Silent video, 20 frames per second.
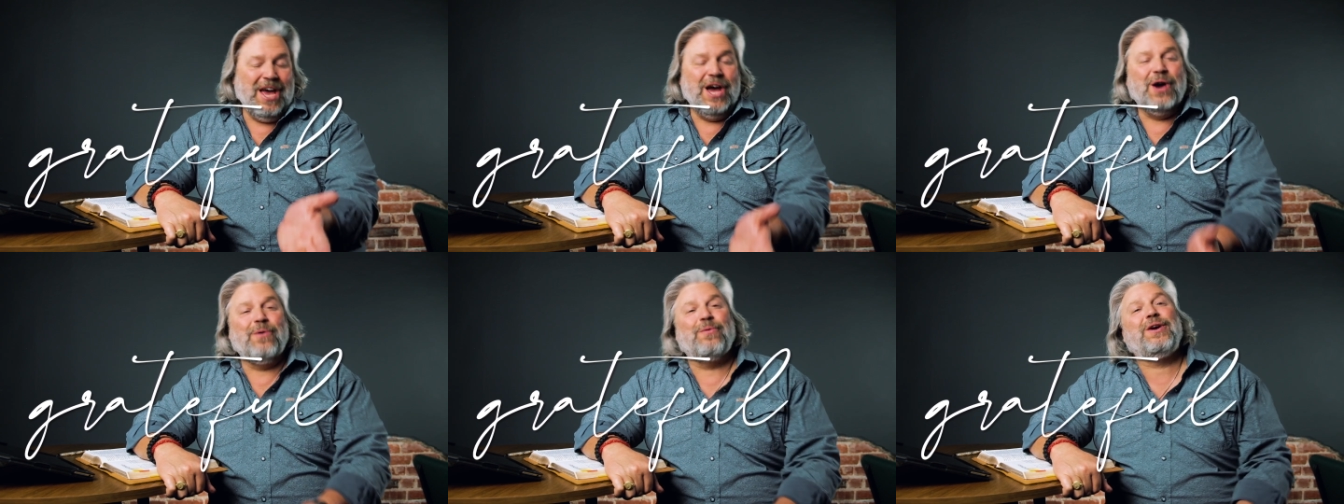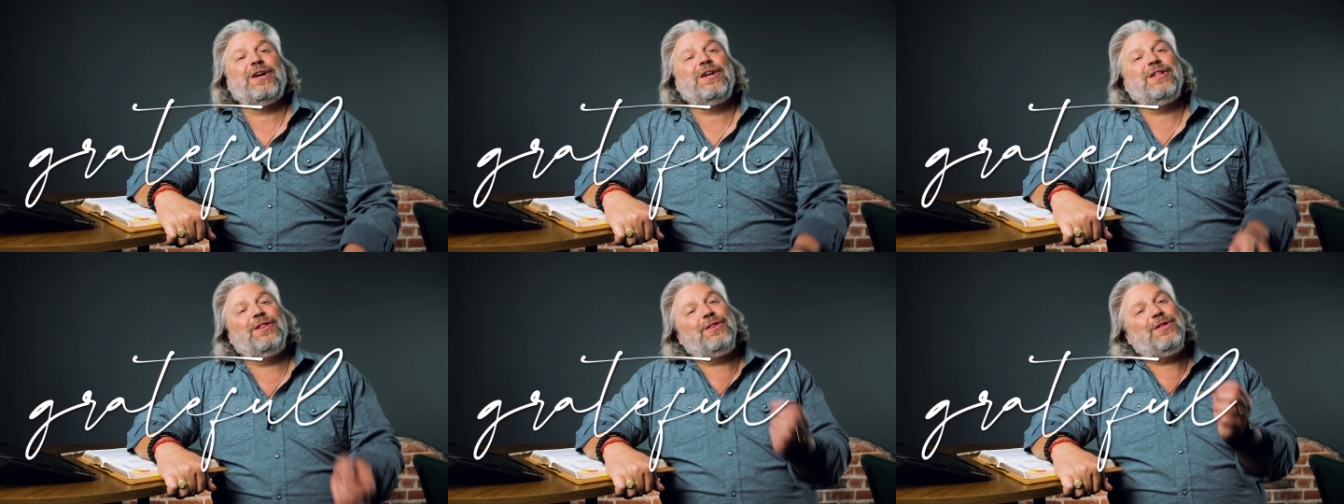And
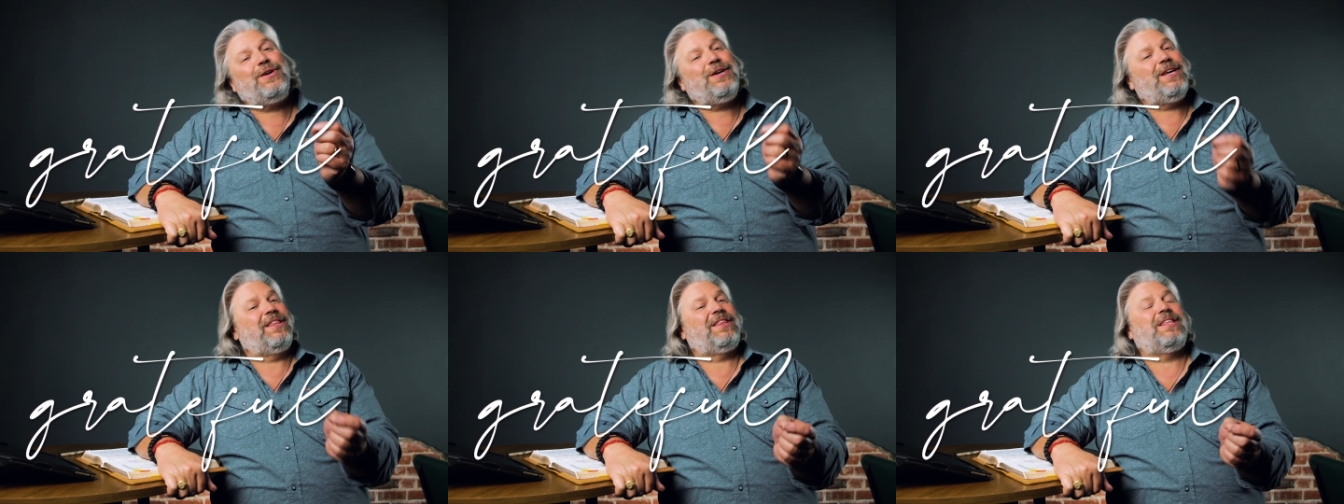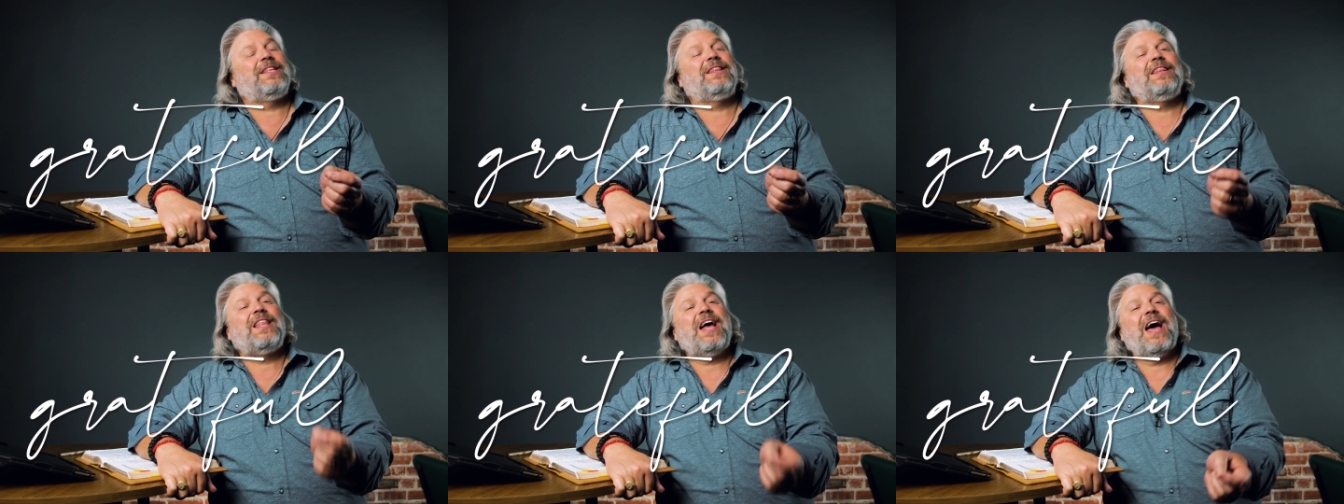we're going to look
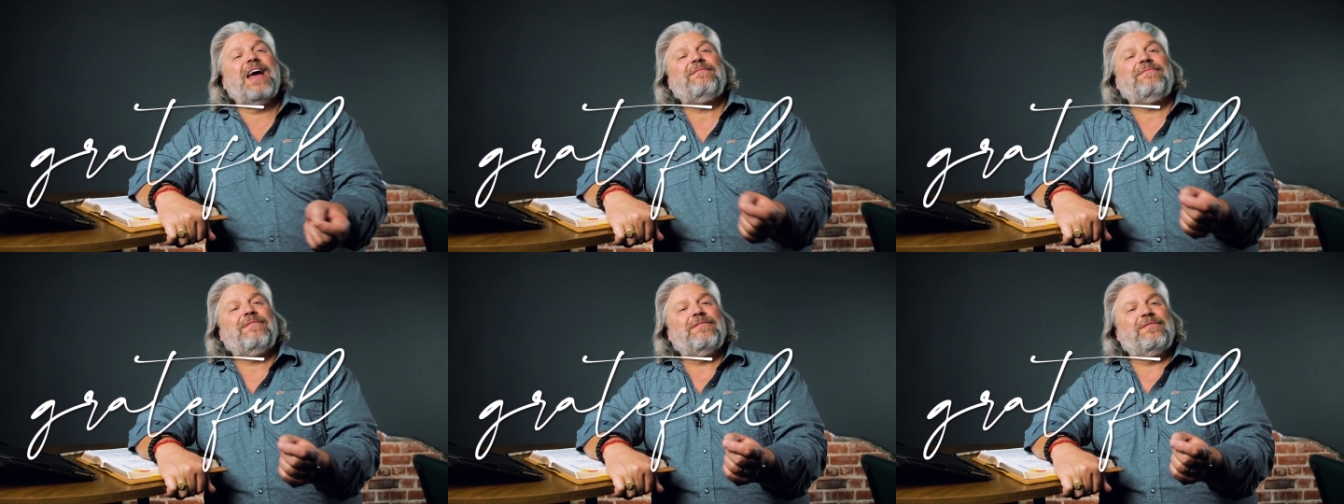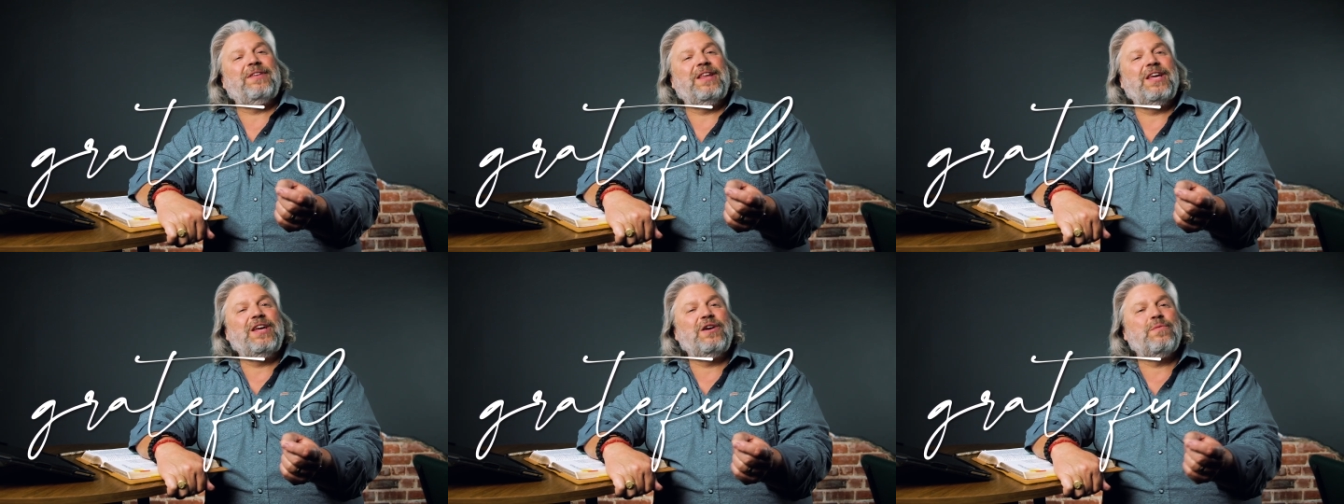at the life
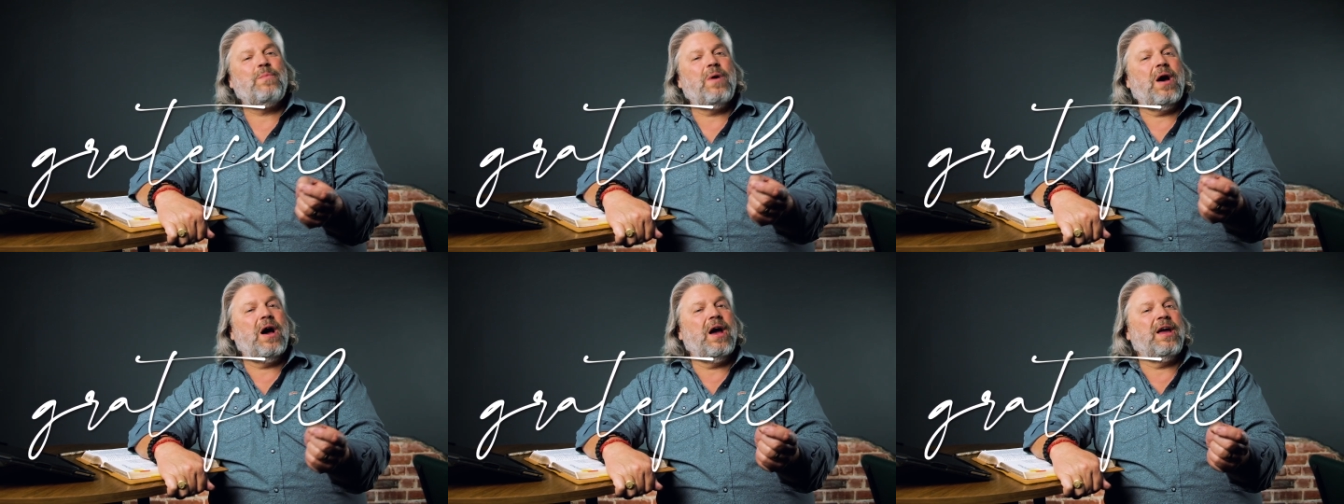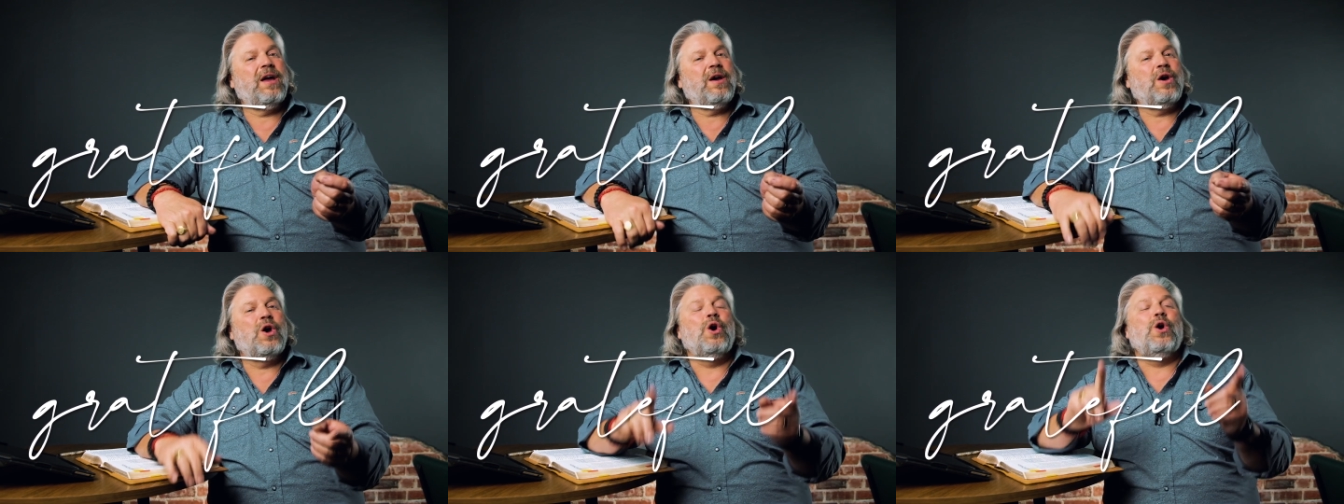of
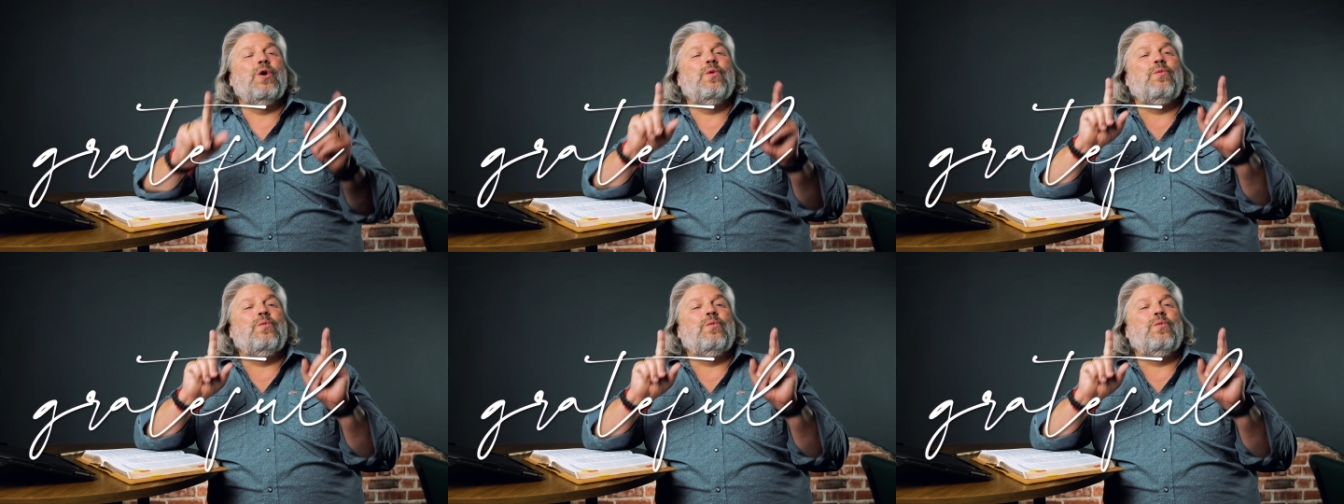Nehemiah